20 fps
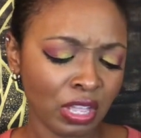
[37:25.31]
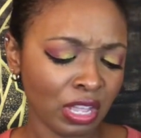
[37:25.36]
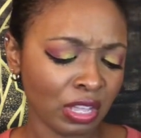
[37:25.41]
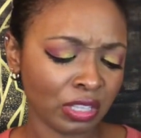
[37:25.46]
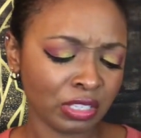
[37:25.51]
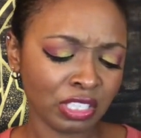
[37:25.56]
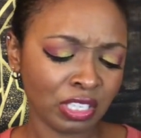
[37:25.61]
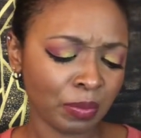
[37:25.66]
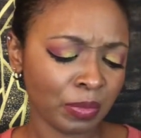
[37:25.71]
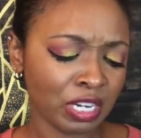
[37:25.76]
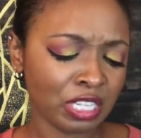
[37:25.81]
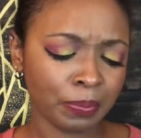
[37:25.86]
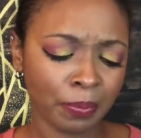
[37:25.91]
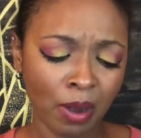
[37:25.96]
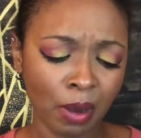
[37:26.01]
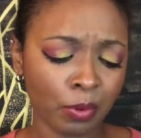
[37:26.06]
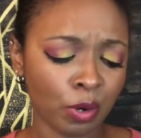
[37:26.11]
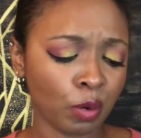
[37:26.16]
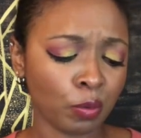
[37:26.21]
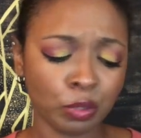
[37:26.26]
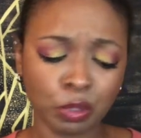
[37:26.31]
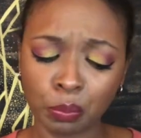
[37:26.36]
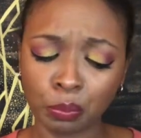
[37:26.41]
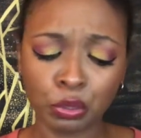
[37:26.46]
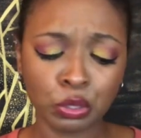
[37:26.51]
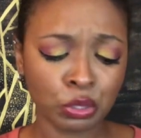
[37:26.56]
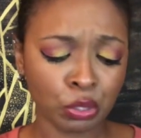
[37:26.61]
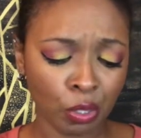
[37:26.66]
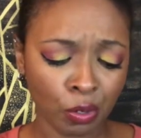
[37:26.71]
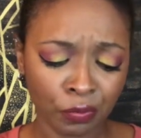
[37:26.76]
some of these probably are some
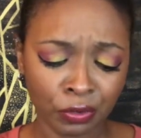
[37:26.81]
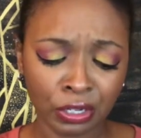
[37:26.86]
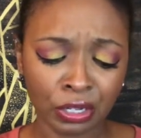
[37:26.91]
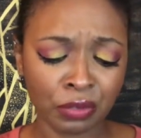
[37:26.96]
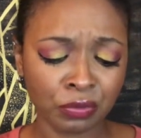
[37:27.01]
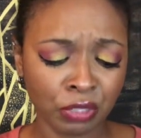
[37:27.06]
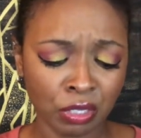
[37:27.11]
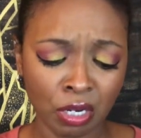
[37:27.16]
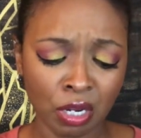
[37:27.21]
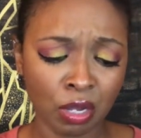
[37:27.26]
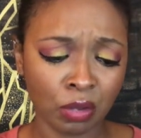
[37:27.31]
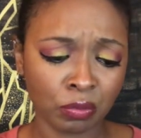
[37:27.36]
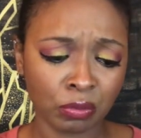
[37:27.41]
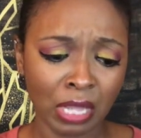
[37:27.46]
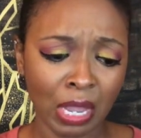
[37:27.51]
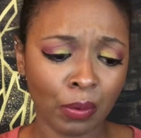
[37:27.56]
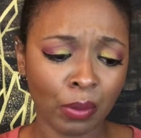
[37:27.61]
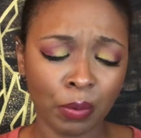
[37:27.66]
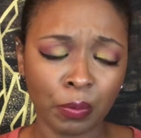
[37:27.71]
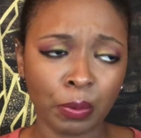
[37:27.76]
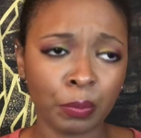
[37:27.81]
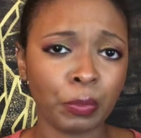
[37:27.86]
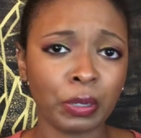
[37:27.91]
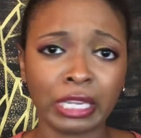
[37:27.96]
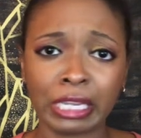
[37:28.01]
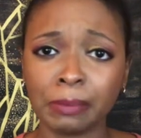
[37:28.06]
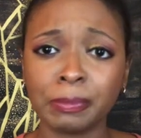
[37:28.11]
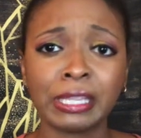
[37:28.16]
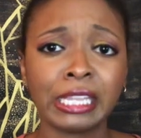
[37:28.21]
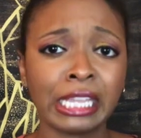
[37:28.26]
preservatives, you know, that way we will
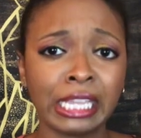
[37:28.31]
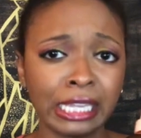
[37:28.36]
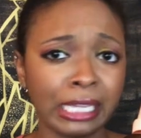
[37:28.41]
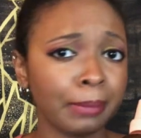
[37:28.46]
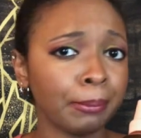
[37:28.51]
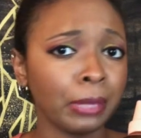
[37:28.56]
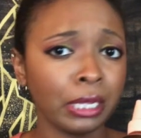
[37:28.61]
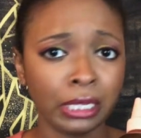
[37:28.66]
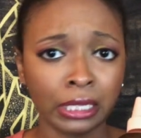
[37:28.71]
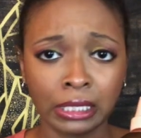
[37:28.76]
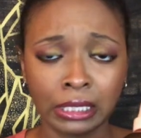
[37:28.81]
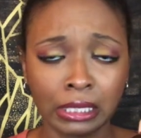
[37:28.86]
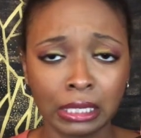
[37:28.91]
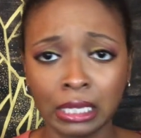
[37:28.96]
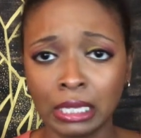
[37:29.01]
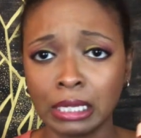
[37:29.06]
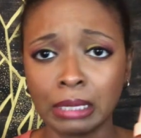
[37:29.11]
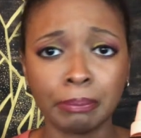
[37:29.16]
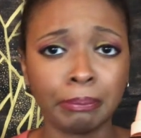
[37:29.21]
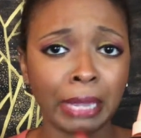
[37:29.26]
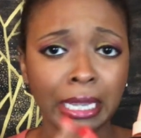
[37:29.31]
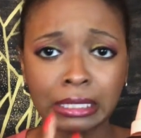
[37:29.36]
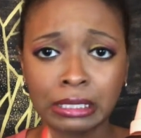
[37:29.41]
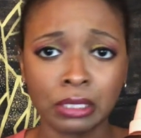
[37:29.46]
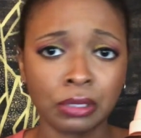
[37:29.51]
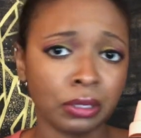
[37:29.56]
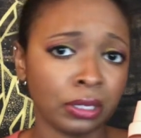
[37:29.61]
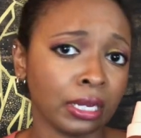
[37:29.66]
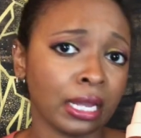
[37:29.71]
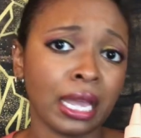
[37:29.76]
keep the icky buggy
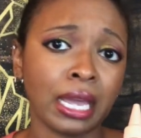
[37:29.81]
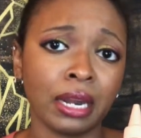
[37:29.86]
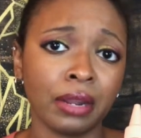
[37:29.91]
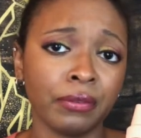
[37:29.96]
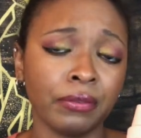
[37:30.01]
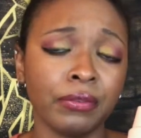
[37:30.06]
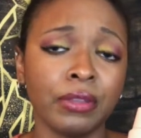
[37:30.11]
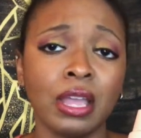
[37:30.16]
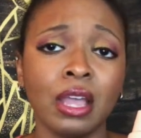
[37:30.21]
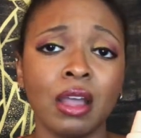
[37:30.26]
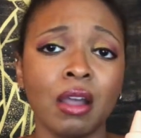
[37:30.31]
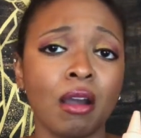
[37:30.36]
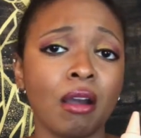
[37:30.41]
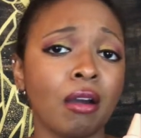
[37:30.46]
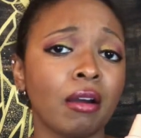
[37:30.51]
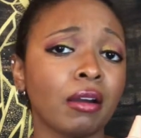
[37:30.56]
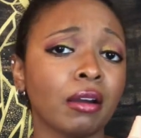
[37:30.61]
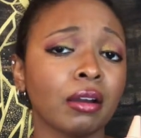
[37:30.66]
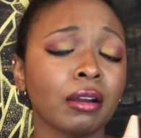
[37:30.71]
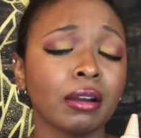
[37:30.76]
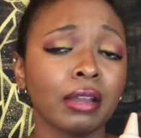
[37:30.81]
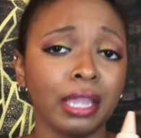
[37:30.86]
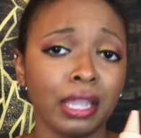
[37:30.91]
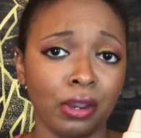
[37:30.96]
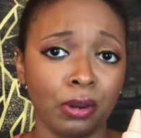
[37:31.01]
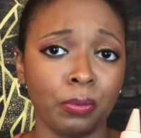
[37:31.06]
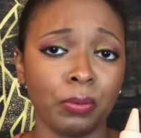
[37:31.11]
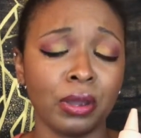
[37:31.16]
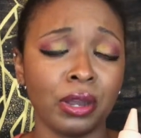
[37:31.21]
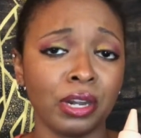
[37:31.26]
bacteria out of our
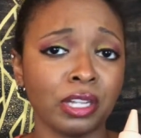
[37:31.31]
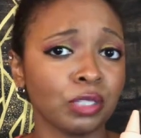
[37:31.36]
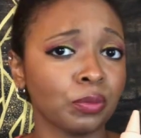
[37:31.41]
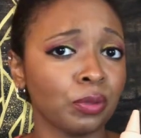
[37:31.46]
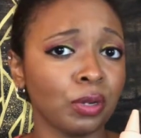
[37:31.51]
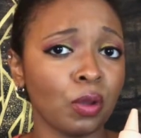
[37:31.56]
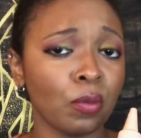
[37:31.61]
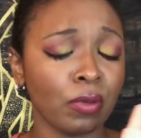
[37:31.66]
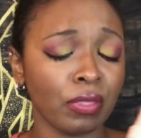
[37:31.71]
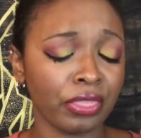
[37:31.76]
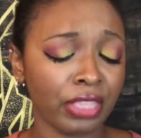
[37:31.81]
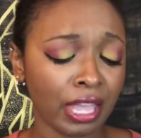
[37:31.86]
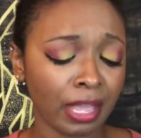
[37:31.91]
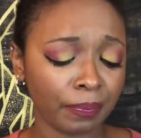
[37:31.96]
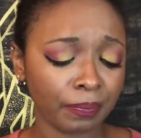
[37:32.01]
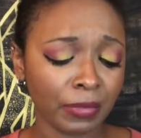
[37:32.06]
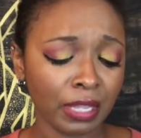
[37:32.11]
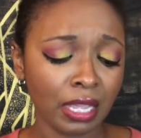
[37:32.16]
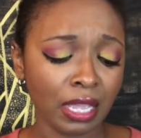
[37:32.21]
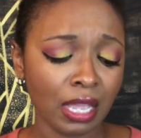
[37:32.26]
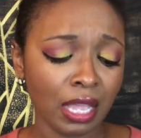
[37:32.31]
hair products. We don't want that.